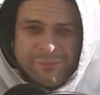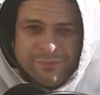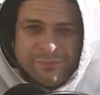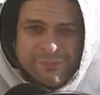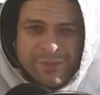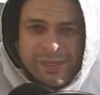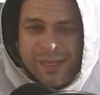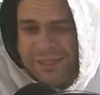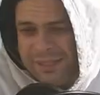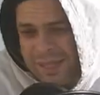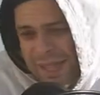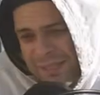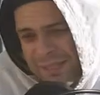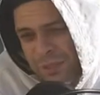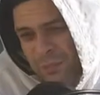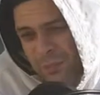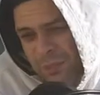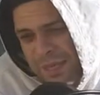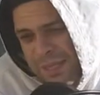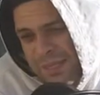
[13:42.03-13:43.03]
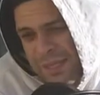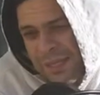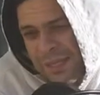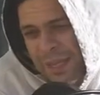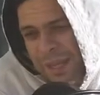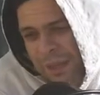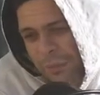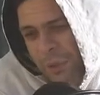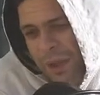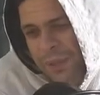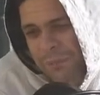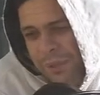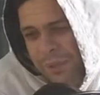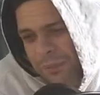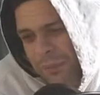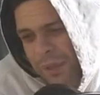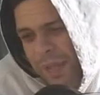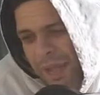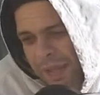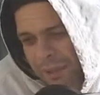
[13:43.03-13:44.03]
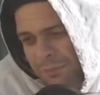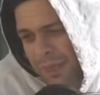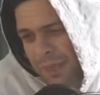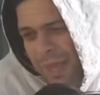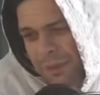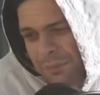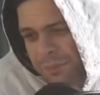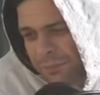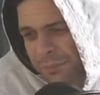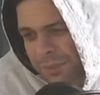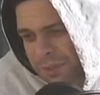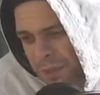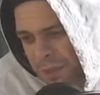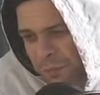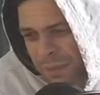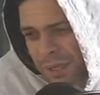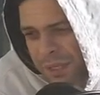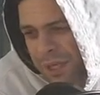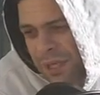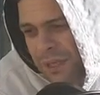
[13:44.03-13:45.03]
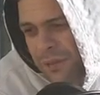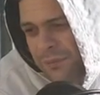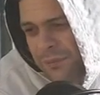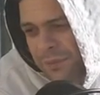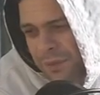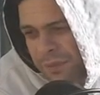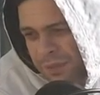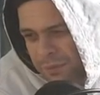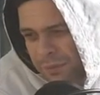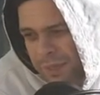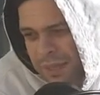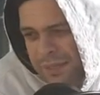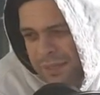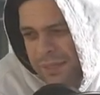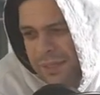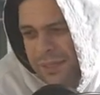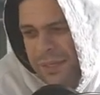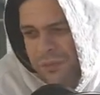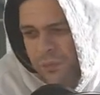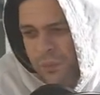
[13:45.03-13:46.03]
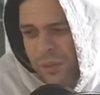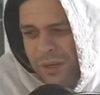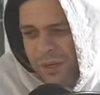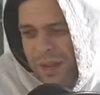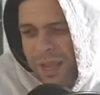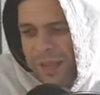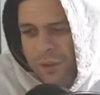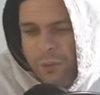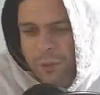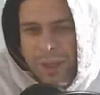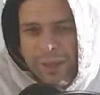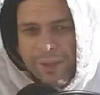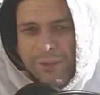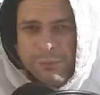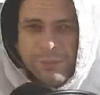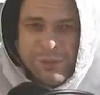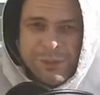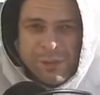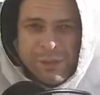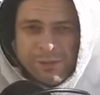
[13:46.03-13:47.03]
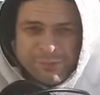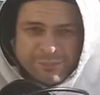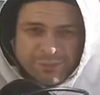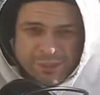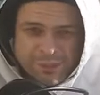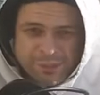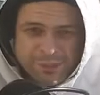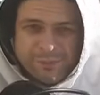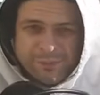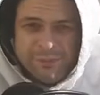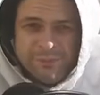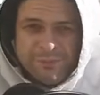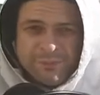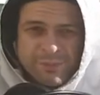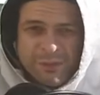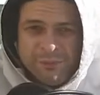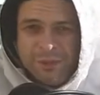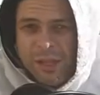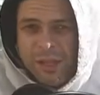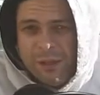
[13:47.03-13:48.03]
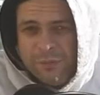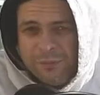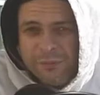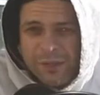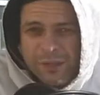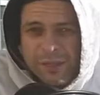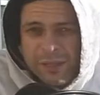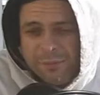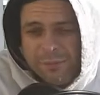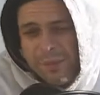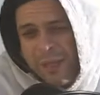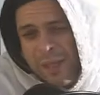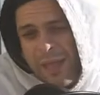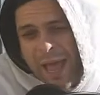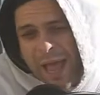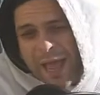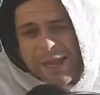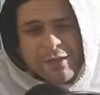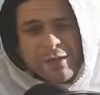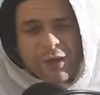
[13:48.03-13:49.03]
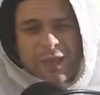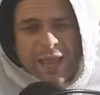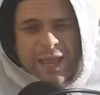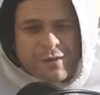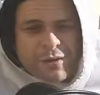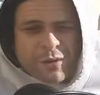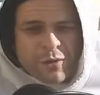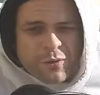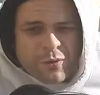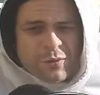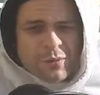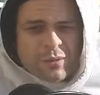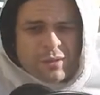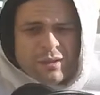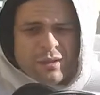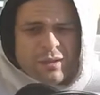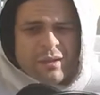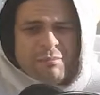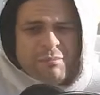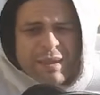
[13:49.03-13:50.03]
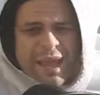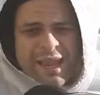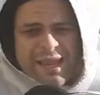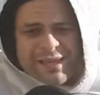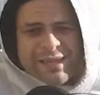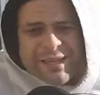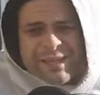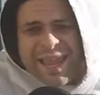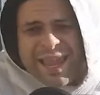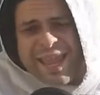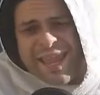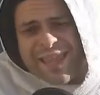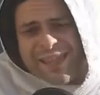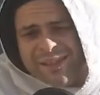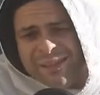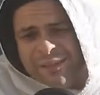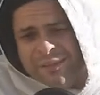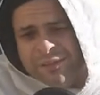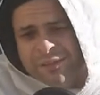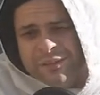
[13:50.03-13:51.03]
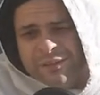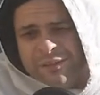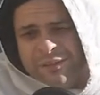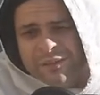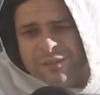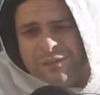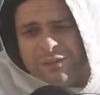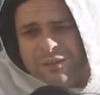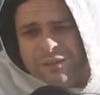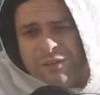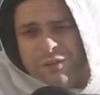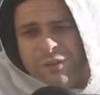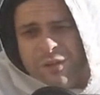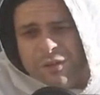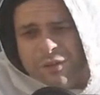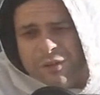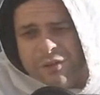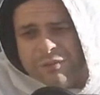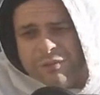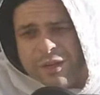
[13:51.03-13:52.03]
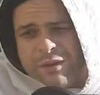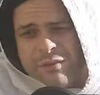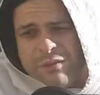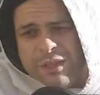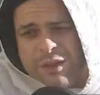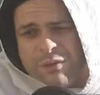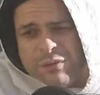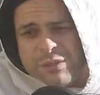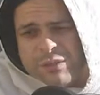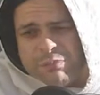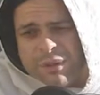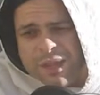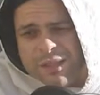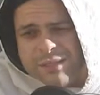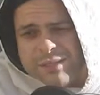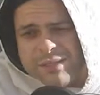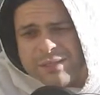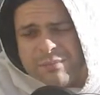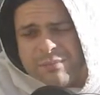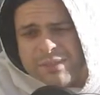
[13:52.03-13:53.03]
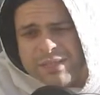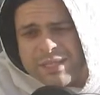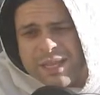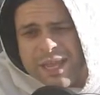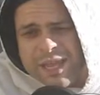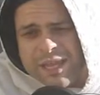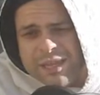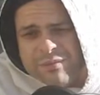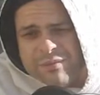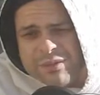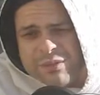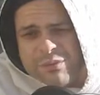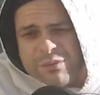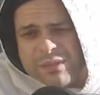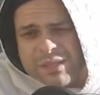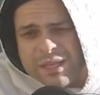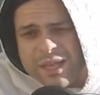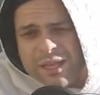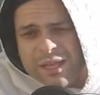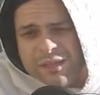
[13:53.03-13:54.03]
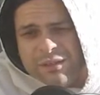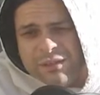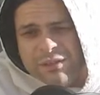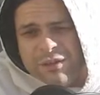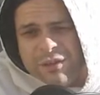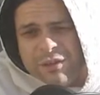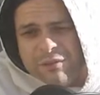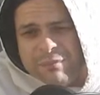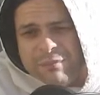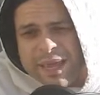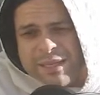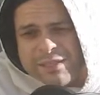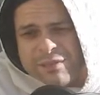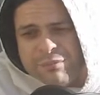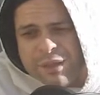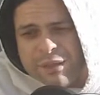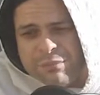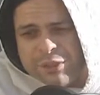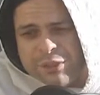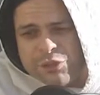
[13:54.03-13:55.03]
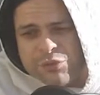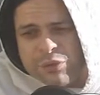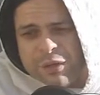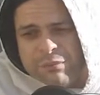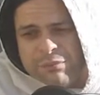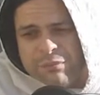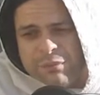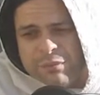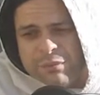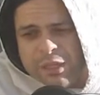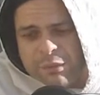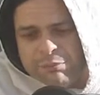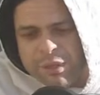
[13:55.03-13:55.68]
That's the reason that white people hate black people so much in the first place, is because we're not quiet when y'all fuck up. Y'all fuck up. I know back in the day, you know, there was probably some slaves who was like, you know, Massa may be tripped, and be like,